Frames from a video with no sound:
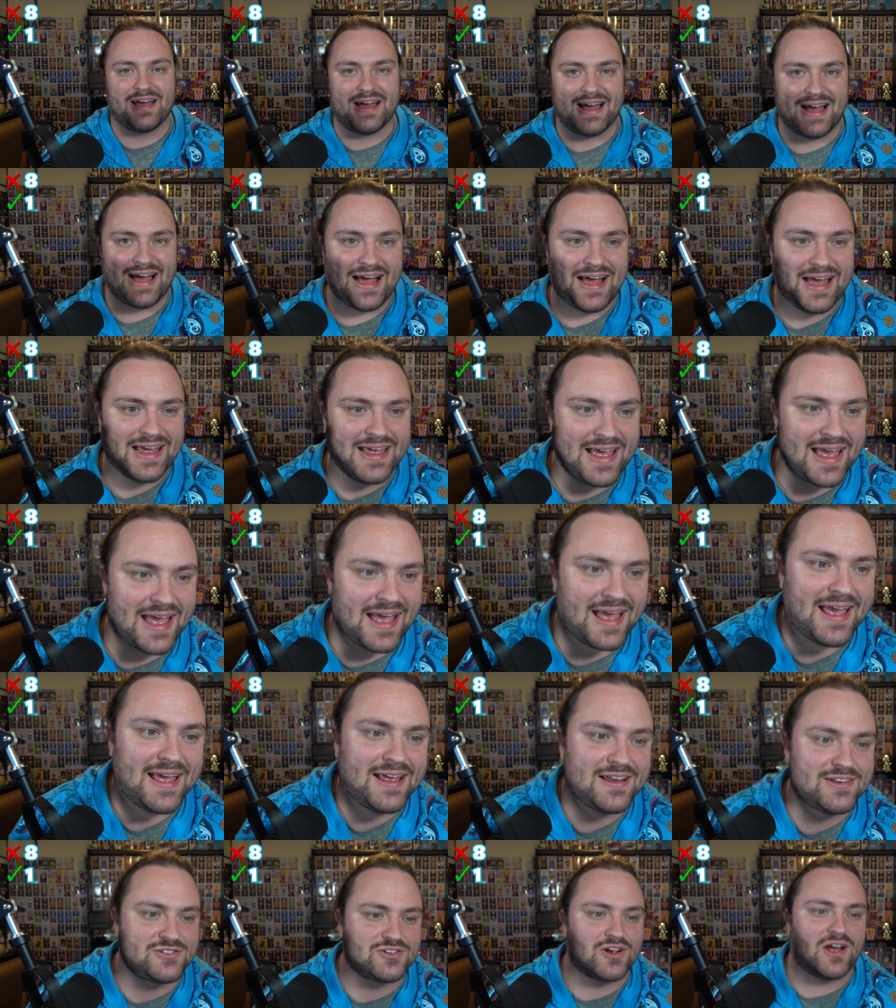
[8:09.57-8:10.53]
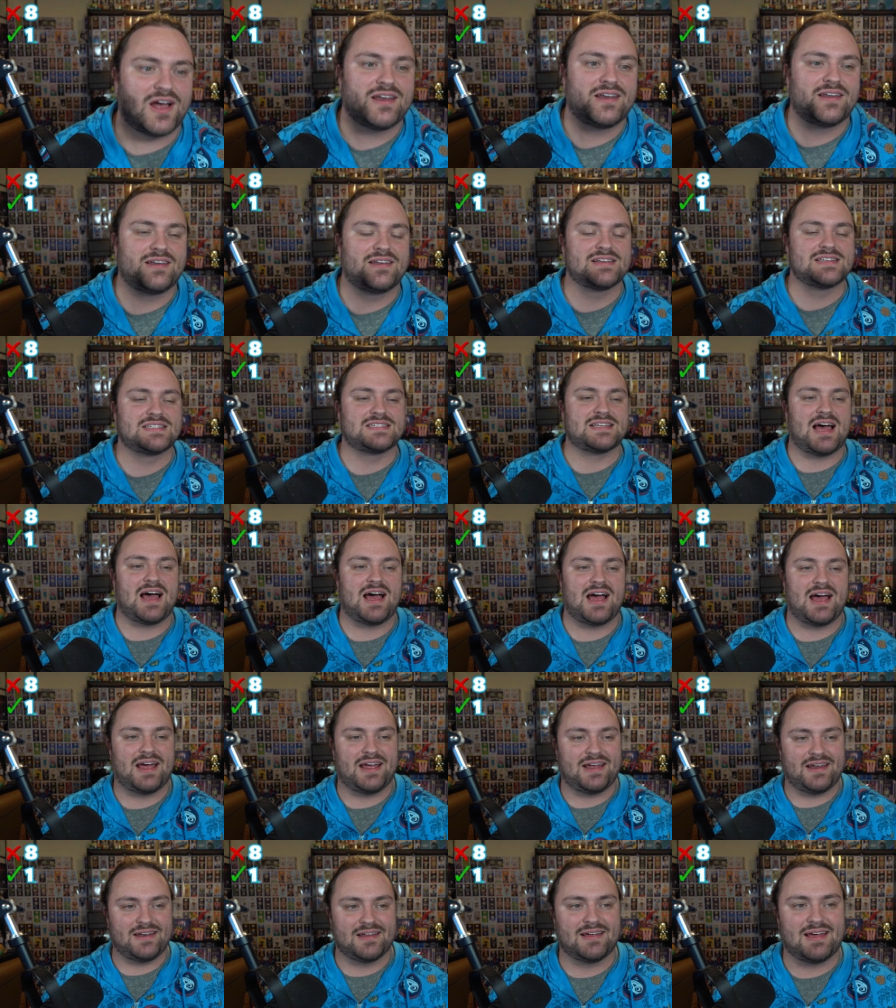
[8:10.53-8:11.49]
I hate trying to
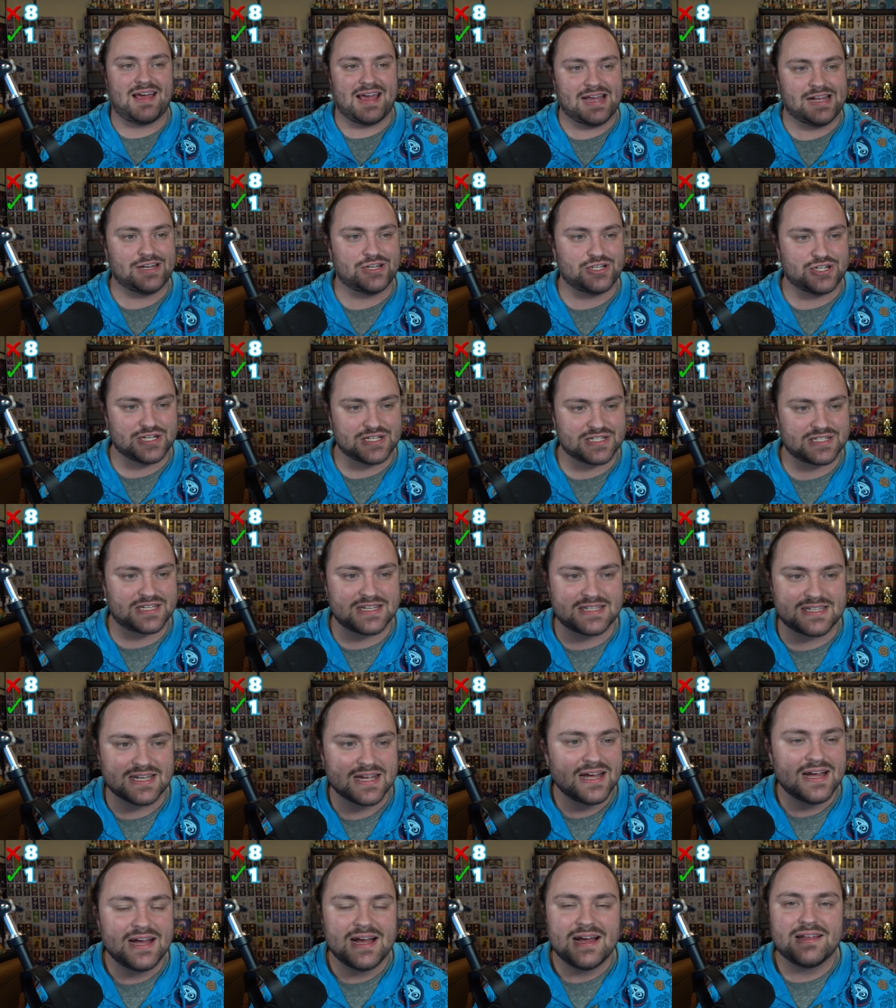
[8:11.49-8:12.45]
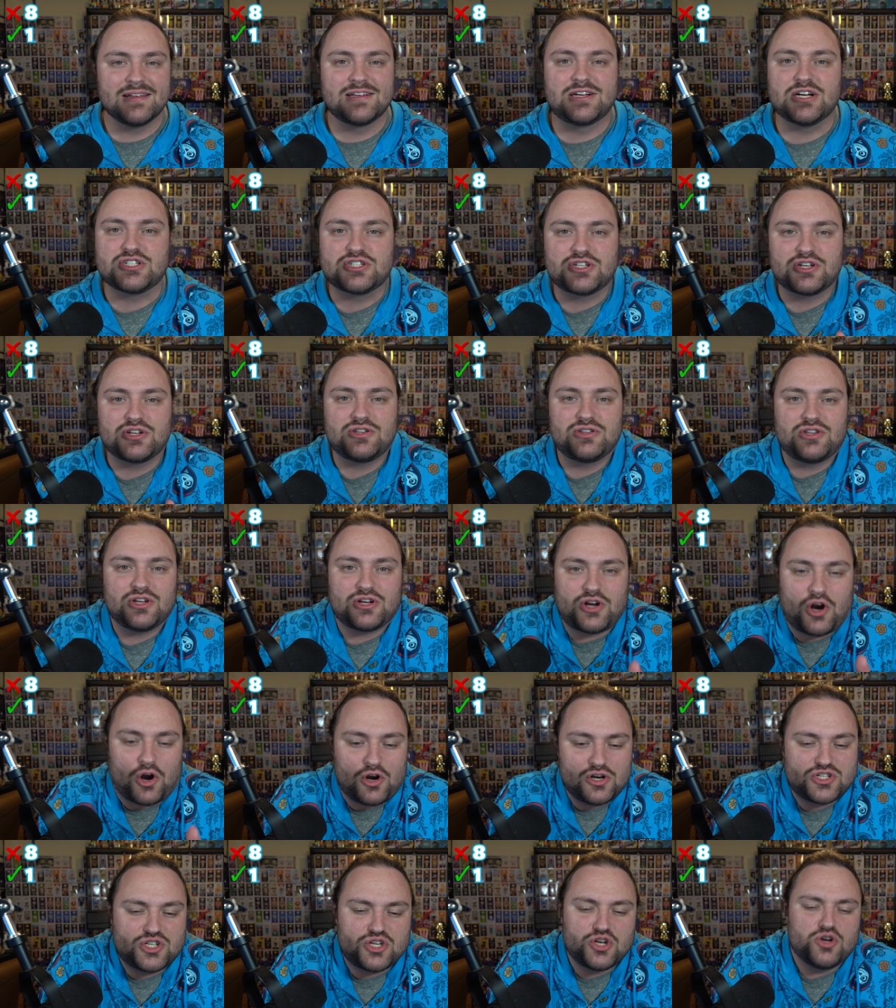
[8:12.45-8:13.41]
decide ages because because the
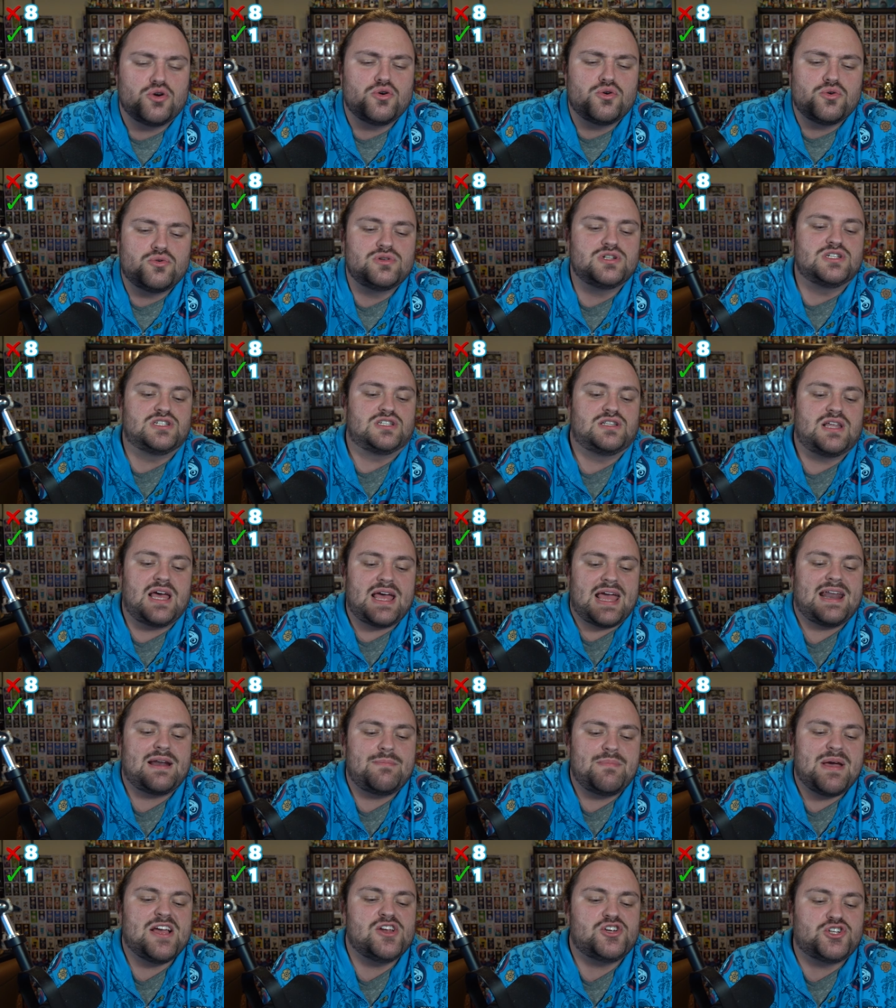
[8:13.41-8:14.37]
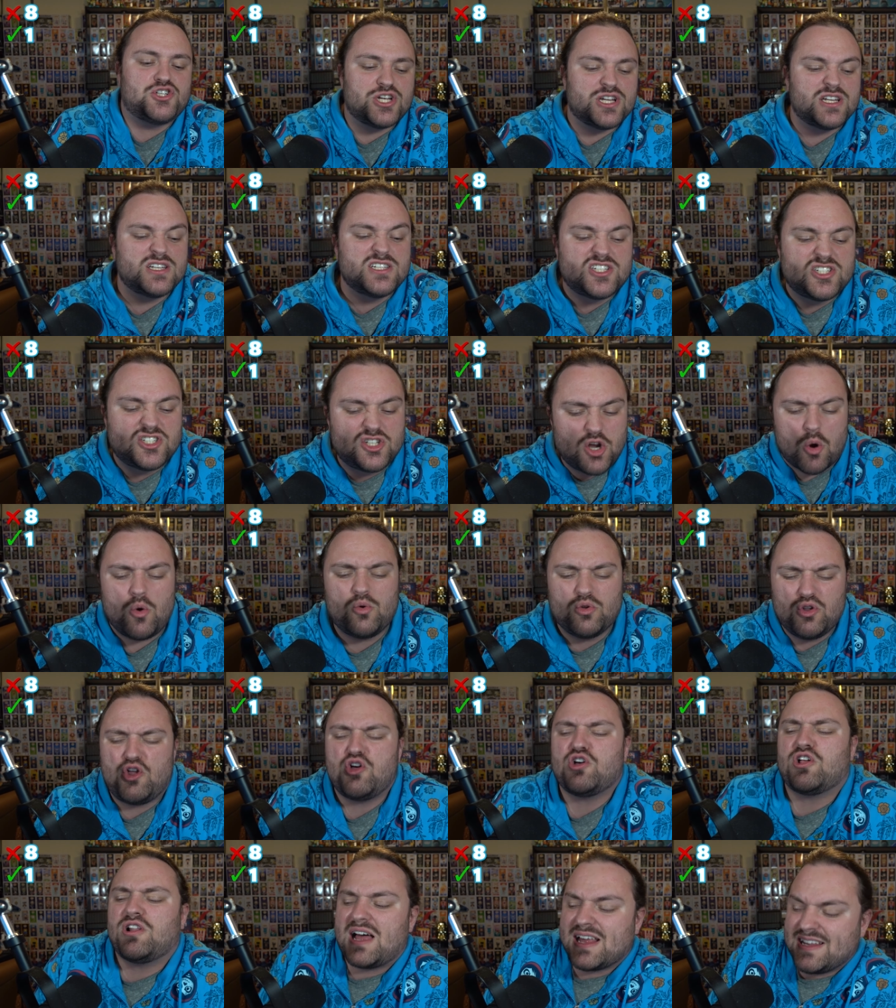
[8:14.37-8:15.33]
cartoons, the animations don't
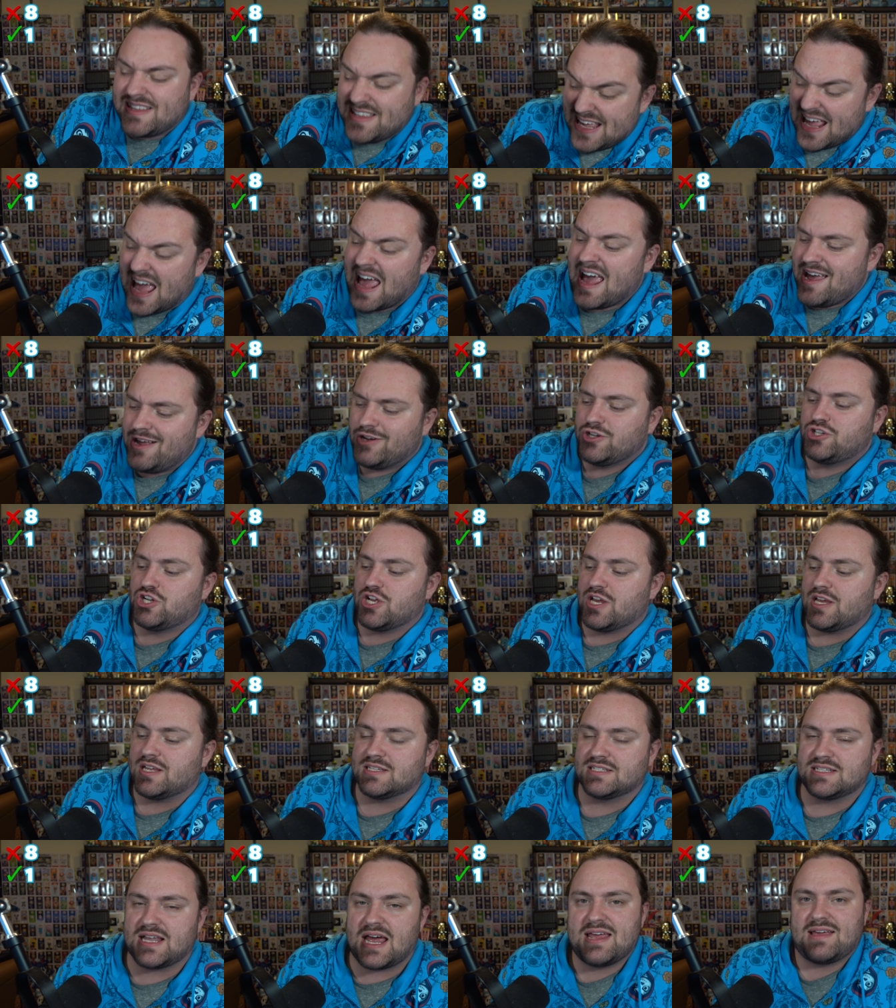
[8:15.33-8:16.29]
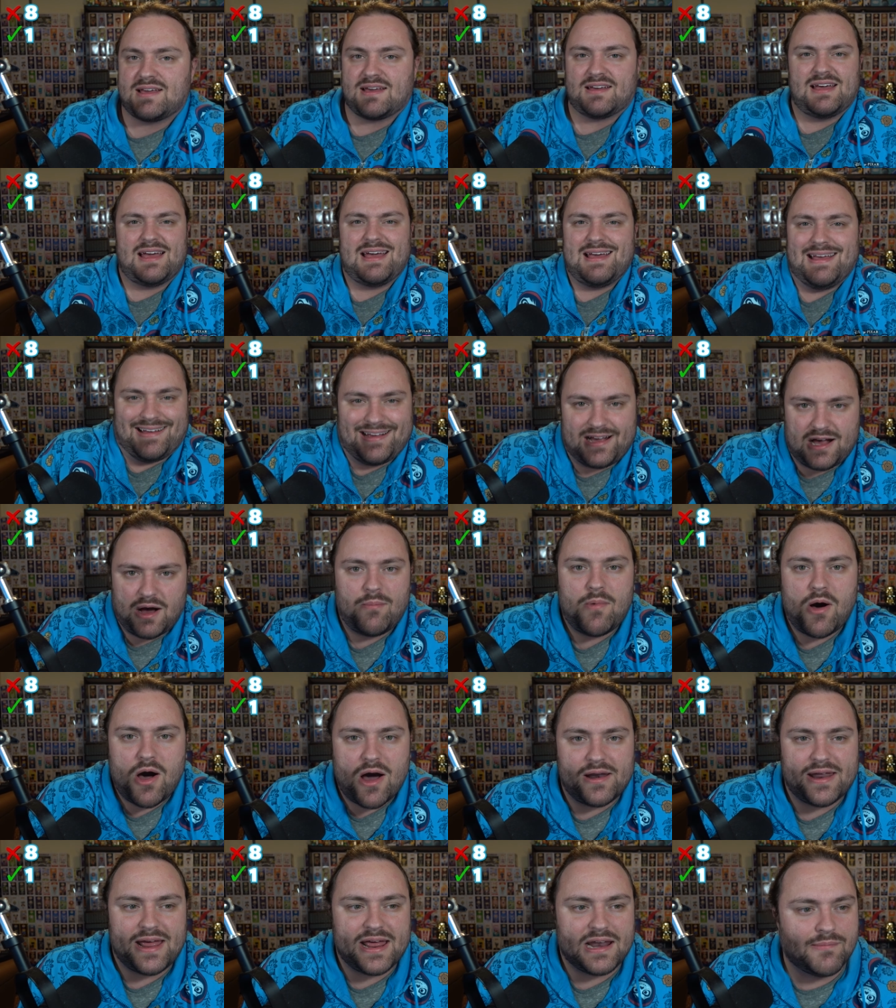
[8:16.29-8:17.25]
look like the ages. Like, come
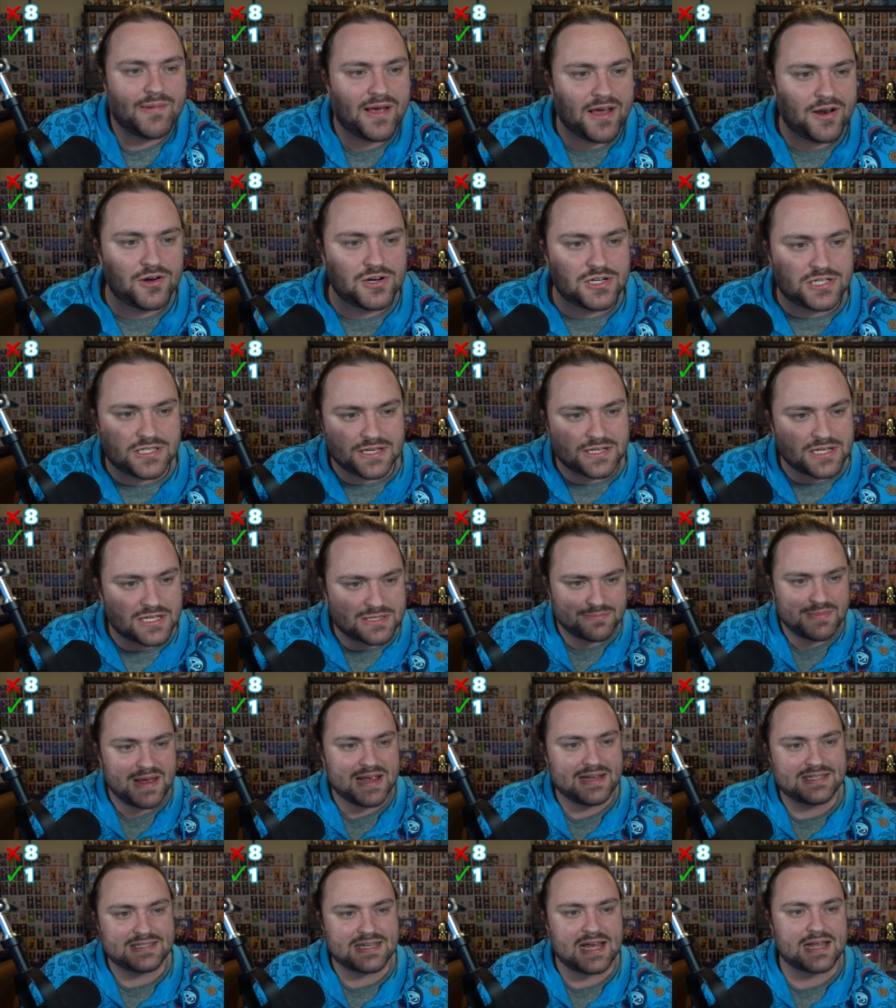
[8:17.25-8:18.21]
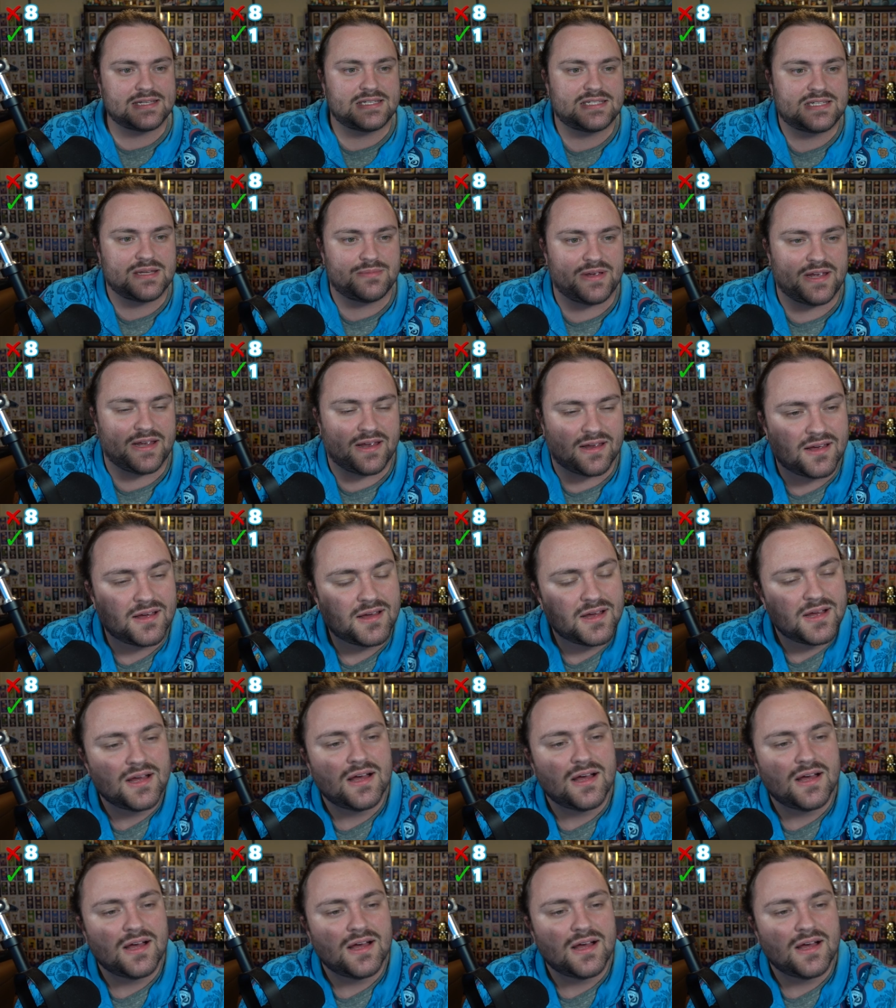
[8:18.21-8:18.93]
on, animators, it doesn't make sense to me.